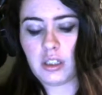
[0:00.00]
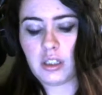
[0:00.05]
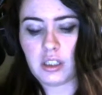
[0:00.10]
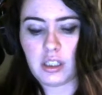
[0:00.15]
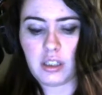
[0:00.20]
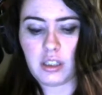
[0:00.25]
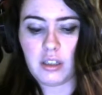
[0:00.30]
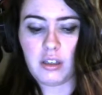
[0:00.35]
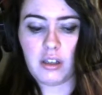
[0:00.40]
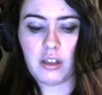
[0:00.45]

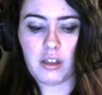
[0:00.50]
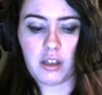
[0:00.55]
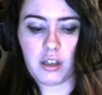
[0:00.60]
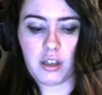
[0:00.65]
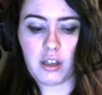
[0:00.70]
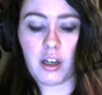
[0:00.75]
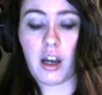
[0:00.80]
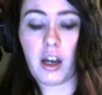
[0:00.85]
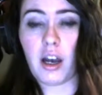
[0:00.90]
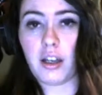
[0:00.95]
They did
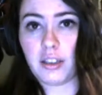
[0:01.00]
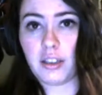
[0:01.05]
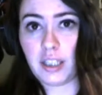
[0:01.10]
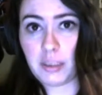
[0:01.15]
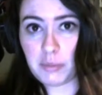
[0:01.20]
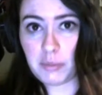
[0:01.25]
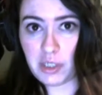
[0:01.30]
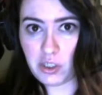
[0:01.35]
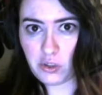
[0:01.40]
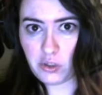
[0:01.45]
not
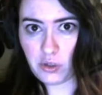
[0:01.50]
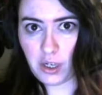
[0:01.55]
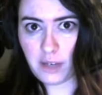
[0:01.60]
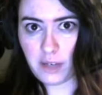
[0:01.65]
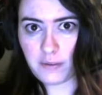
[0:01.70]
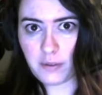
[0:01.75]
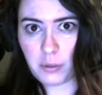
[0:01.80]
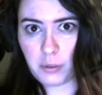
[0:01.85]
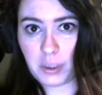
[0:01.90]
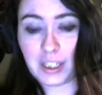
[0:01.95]
let me
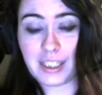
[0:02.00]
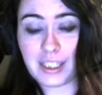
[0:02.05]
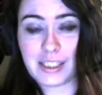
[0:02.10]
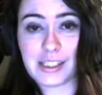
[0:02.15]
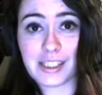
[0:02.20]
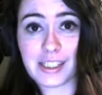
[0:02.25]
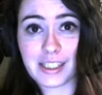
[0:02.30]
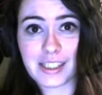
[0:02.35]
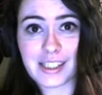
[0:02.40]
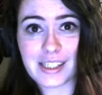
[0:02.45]
strafe. What they
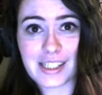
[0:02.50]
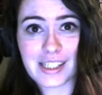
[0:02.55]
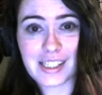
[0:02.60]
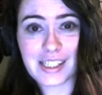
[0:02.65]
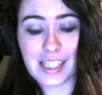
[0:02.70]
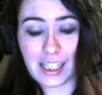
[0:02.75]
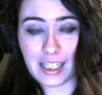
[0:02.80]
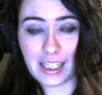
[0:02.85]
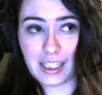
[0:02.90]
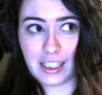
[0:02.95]
did
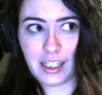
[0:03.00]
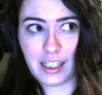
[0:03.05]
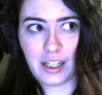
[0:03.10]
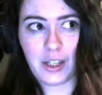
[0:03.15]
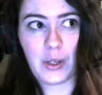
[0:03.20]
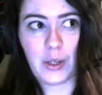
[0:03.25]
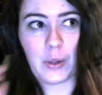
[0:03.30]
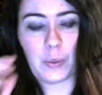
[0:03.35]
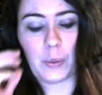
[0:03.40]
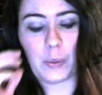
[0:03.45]
instead
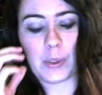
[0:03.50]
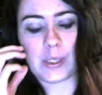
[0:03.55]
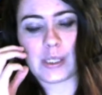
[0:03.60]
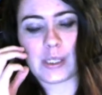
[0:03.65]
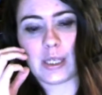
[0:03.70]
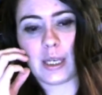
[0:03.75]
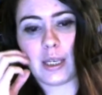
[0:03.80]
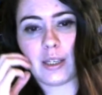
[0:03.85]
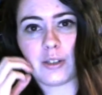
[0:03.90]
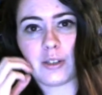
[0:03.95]
was
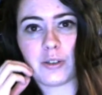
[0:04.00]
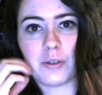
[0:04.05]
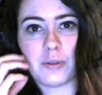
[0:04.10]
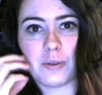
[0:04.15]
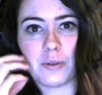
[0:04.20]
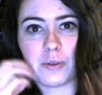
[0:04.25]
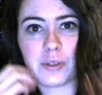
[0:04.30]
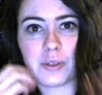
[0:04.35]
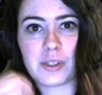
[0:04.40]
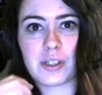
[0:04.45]
they
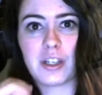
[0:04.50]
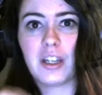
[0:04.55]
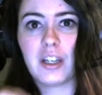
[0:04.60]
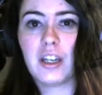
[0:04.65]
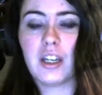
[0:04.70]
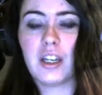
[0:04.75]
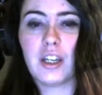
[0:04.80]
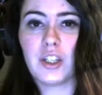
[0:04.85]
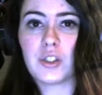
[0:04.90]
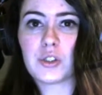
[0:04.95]
used
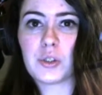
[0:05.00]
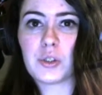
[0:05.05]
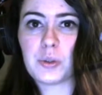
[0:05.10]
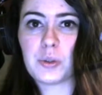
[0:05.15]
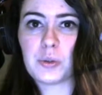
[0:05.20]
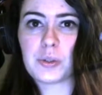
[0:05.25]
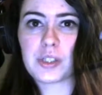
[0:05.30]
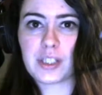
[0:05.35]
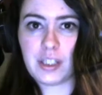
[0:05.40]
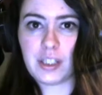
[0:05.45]

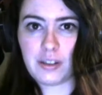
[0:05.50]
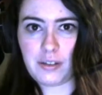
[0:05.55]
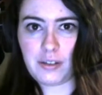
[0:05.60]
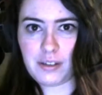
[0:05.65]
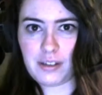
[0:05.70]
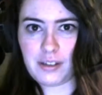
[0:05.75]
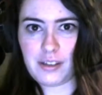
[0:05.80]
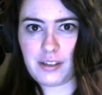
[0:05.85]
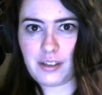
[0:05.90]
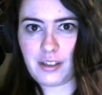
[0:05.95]
two
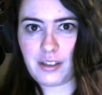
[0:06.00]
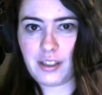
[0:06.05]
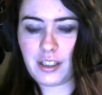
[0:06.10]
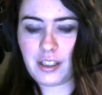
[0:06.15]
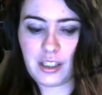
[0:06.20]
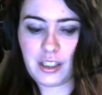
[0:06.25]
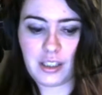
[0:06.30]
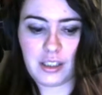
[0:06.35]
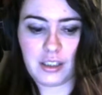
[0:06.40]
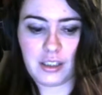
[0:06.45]
skills.
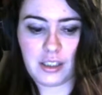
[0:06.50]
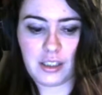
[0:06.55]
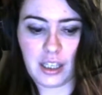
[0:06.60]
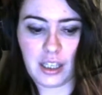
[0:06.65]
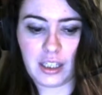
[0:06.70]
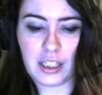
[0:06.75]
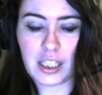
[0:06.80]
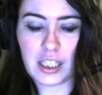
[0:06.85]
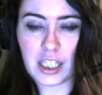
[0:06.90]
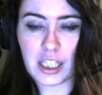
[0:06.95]

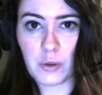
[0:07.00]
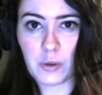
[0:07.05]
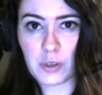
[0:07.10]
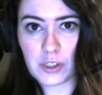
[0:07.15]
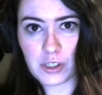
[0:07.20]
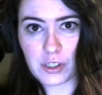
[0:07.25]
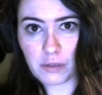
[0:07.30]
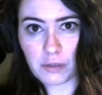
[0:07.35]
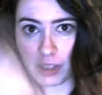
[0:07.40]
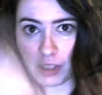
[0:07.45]
Like E
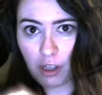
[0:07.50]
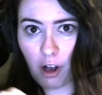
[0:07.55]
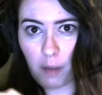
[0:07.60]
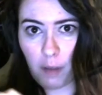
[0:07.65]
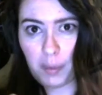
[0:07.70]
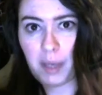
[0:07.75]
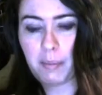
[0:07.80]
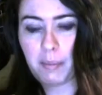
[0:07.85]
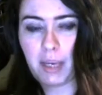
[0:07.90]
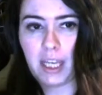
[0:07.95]
was to
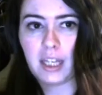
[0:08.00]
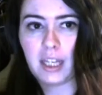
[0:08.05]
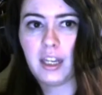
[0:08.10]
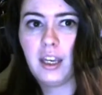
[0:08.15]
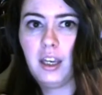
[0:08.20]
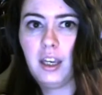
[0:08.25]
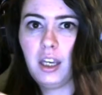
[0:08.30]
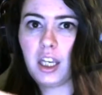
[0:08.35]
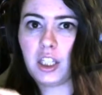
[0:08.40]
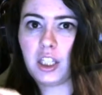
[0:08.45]
recall my pet,
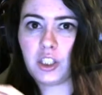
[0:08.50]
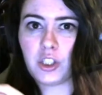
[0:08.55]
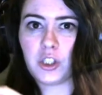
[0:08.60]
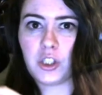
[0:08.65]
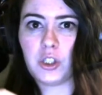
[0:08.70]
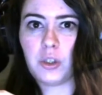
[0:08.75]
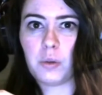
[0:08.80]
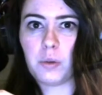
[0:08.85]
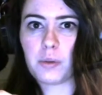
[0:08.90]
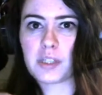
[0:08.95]
and
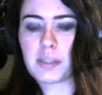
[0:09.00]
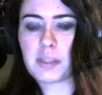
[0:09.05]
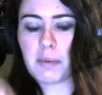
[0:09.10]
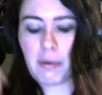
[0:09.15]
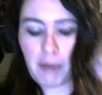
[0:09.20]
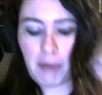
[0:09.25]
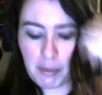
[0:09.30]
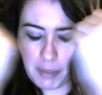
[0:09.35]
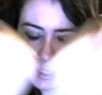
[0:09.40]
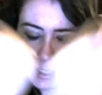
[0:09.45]
Q was to
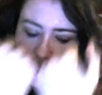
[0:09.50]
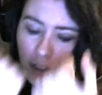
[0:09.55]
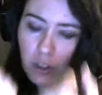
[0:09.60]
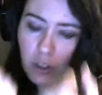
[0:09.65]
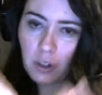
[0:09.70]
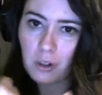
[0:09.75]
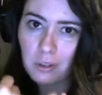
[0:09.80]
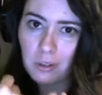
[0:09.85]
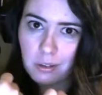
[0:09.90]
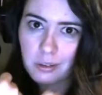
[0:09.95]
make my pet like
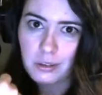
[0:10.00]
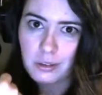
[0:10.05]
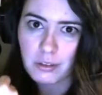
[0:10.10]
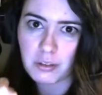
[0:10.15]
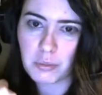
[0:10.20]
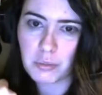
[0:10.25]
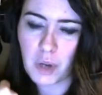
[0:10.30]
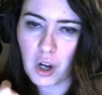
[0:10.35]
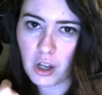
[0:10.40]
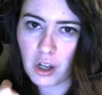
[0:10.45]
curl
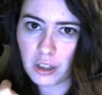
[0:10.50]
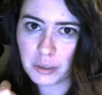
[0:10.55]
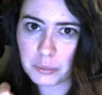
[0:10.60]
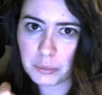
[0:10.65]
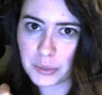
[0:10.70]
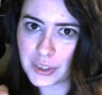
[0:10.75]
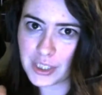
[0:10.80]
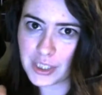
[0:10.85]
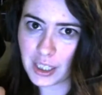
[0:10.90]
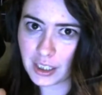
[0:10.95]
into a ball
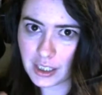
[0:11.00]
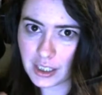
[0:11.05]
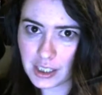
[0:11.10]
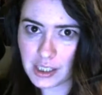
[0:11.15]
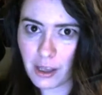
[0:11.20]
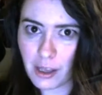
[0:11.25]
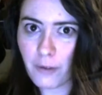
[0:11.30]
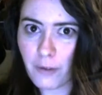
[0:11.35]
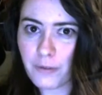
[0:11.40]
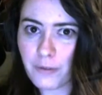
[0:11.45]
and protect
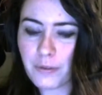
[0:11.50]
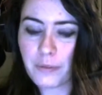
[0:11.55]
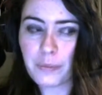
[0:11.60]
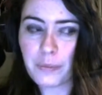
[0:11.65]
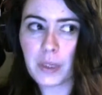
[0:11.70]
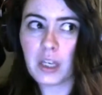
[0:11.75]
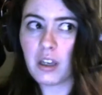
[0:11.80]
itself.